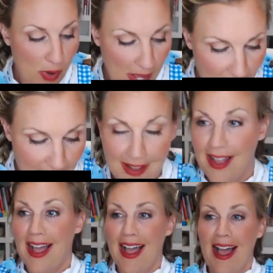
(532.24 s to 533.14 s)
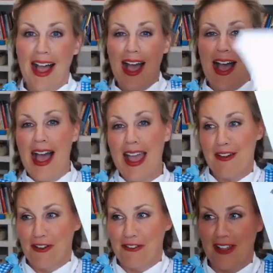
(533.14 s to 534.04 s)
well, I
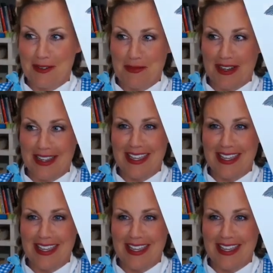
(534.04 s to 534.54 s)
have a flying monkey.